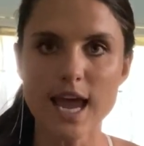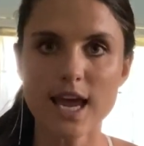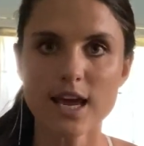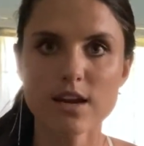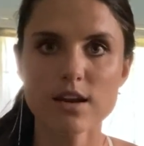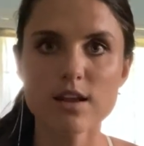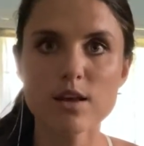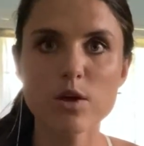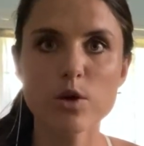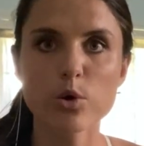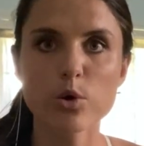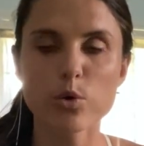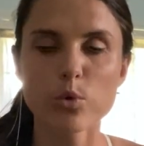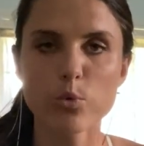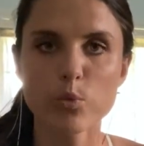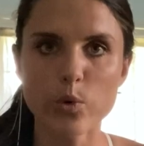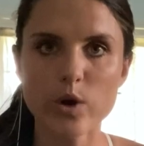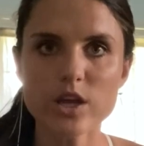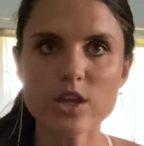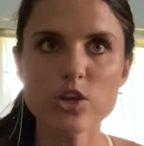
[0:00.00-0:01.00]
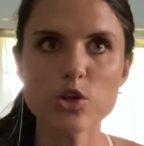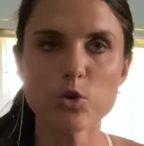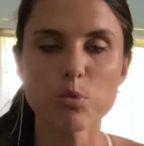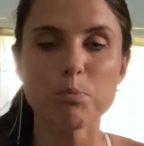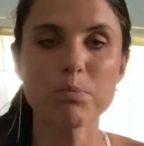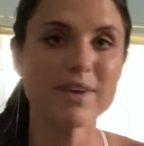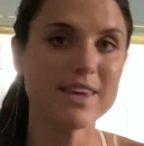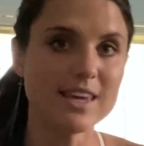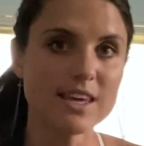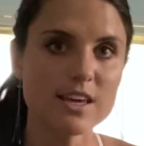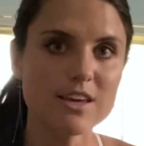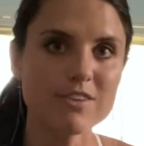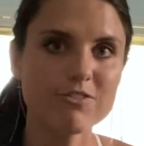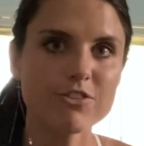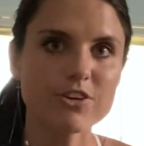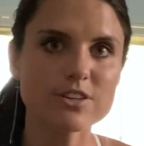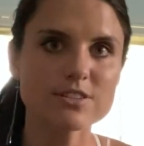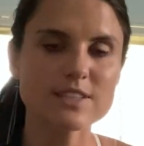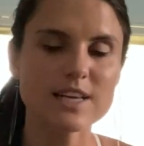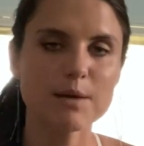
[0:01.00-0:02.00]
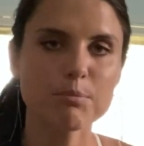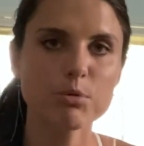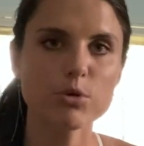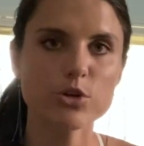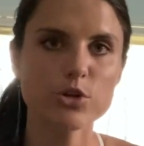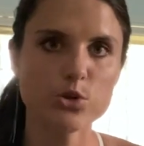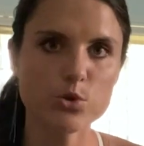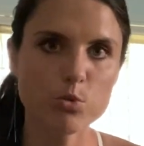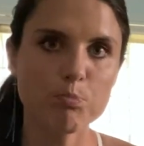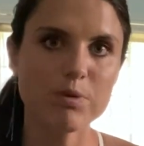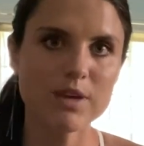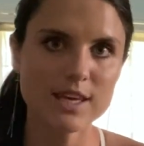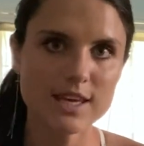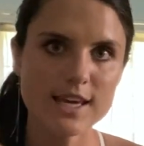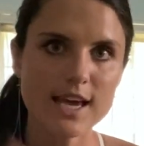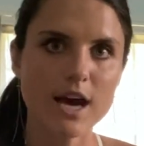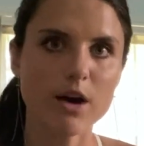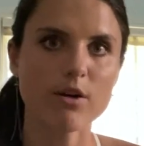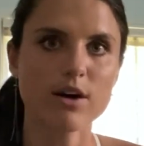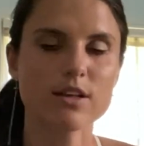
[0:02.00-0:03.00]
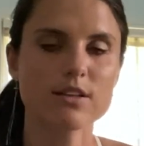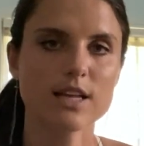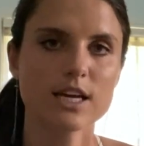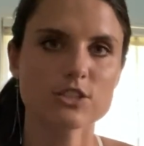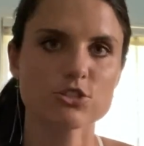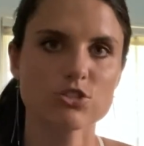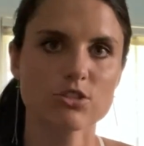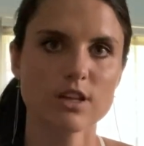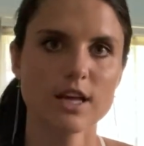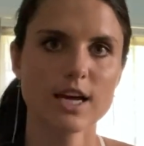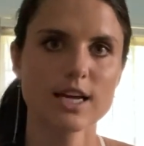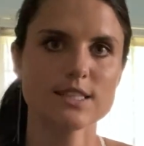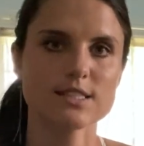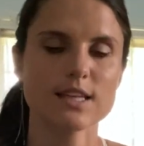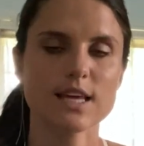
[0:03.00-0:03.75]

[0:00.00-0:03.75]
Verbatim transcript: And when you pee, for example, you pee out electrolytes.